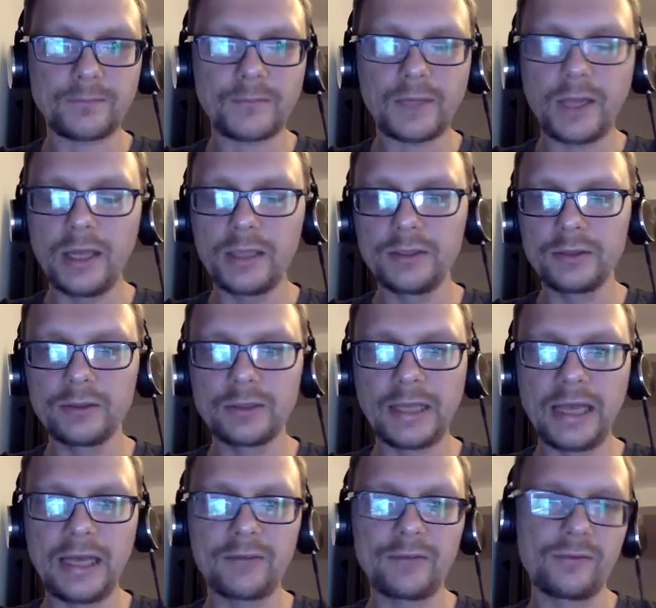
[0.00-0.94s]
And you'll
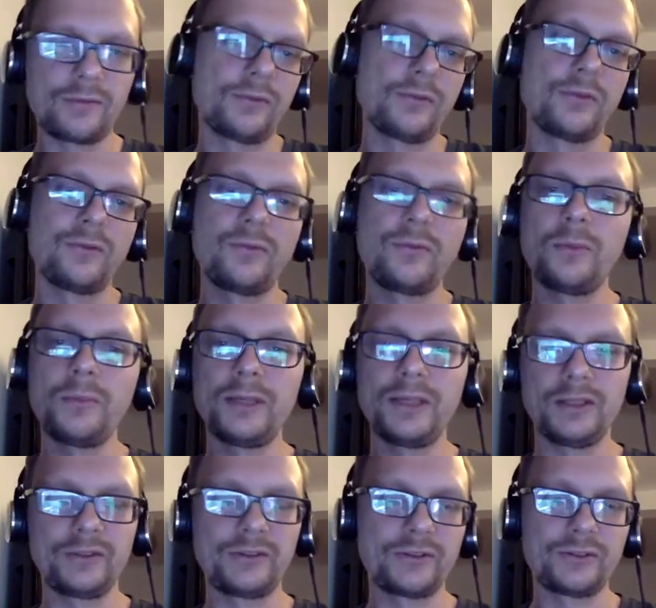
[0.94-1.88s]
have 4
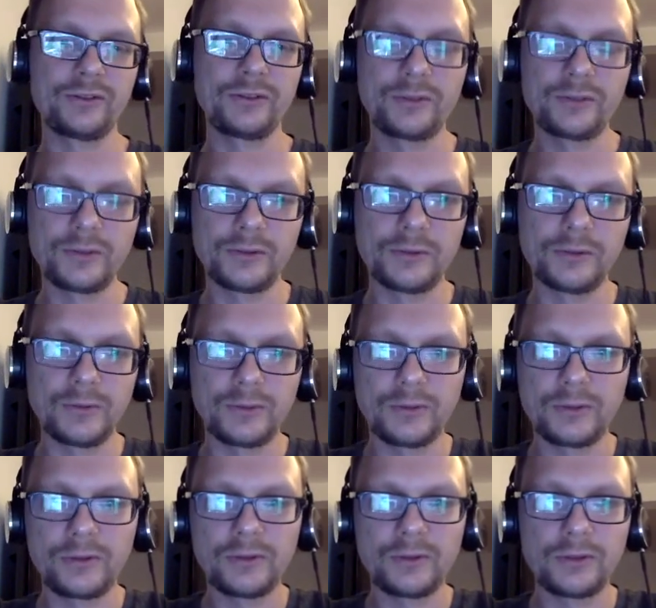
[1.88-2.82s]
minutes to
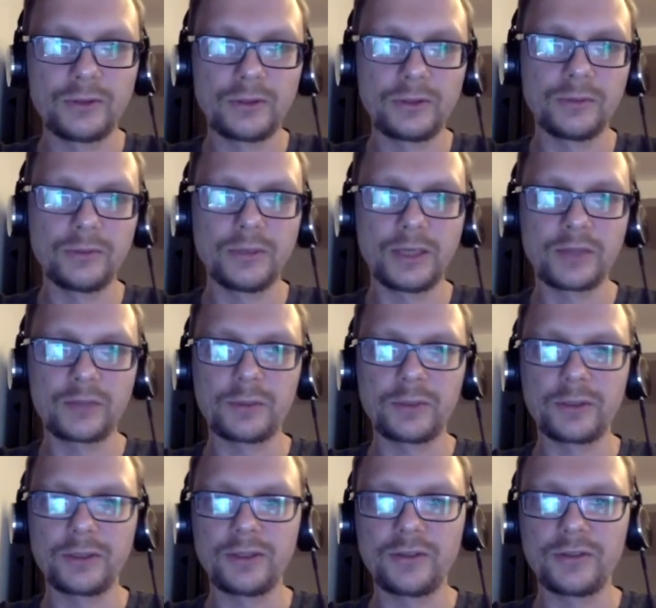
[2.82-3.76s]

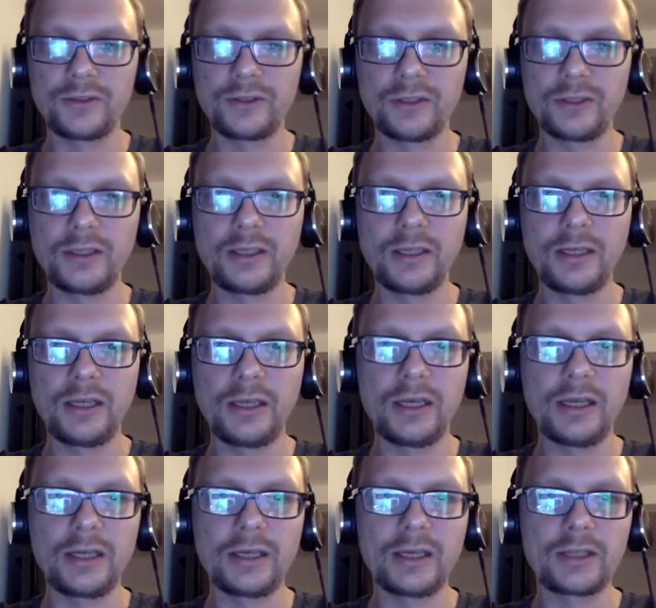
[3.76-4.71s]
explore this.
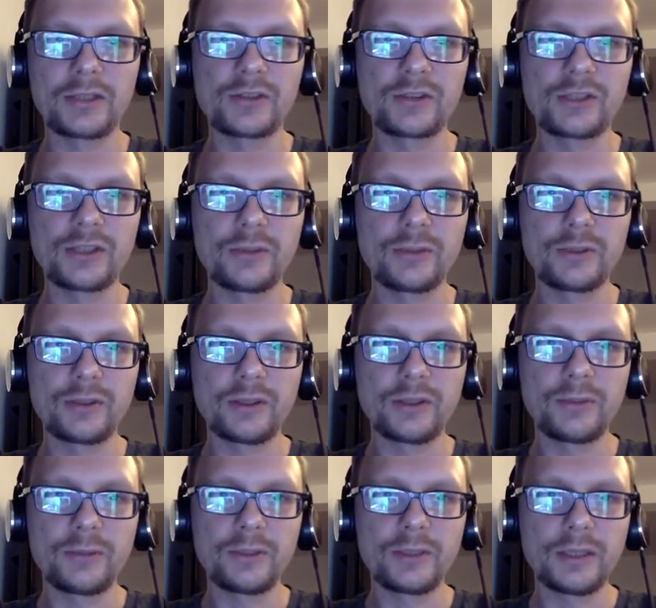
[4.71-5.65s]
And I'll just share with
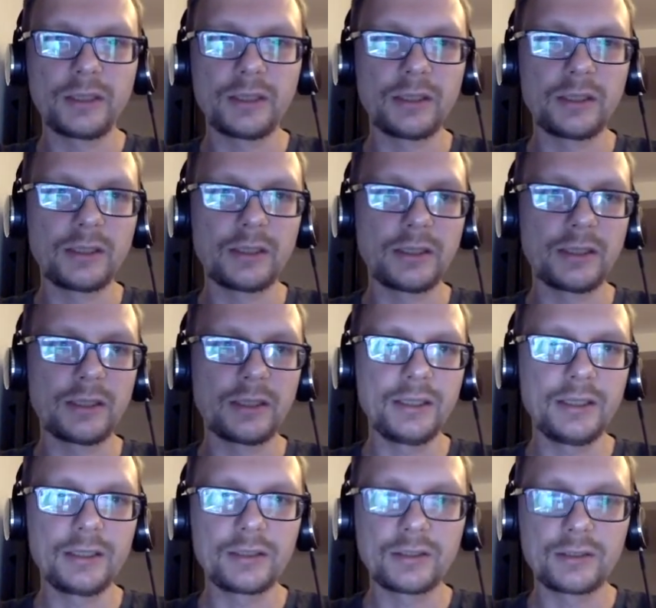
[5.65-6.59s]
a
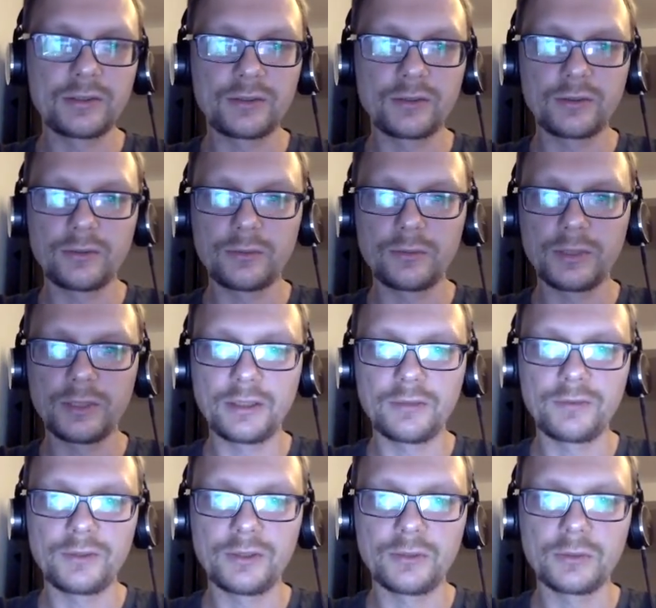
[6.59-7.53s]
link. So
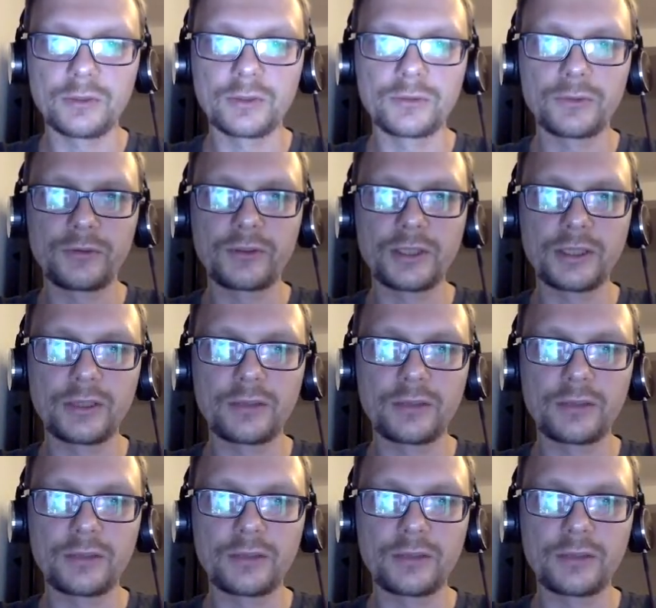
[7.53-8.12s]
if you want to start